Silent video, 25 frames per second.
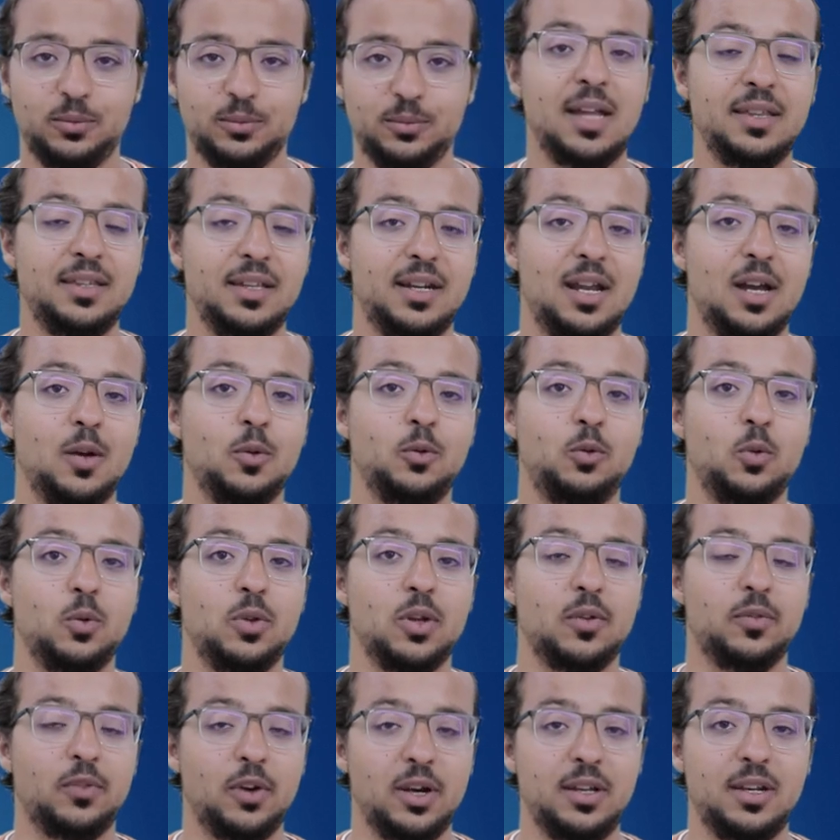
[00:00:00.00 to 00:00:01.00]
And now to
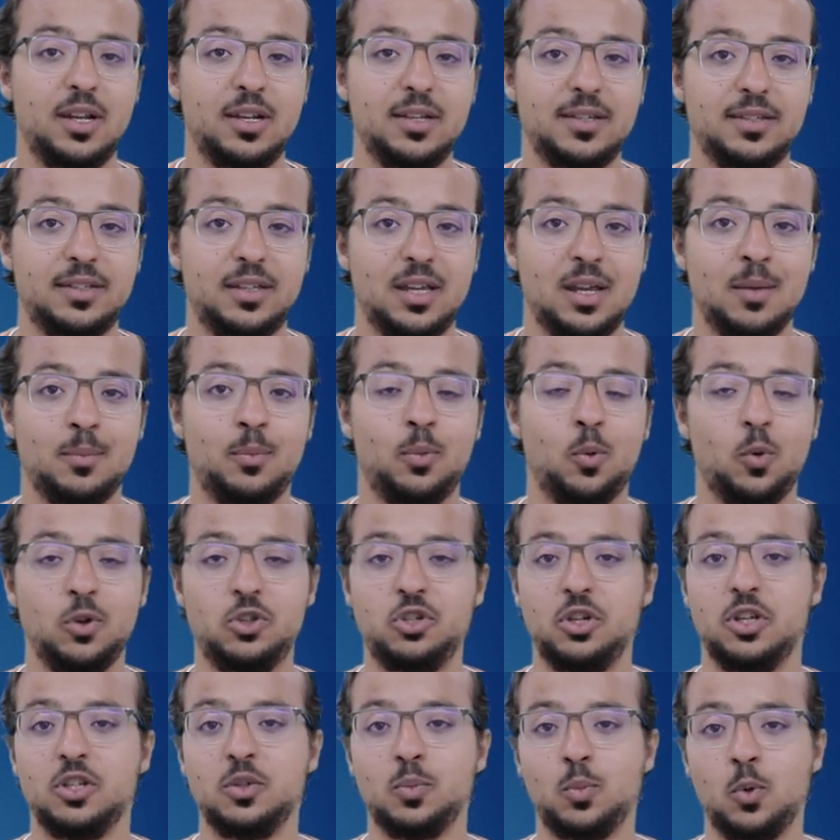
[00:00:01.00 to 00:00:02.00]
the final step,
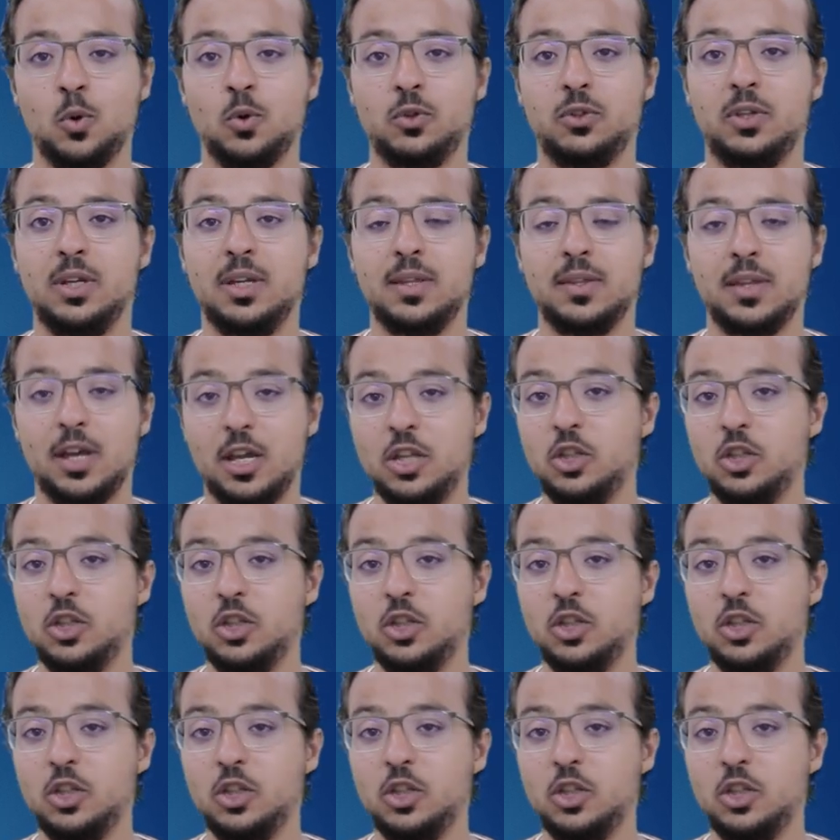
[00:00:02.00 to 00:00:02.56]
which is posting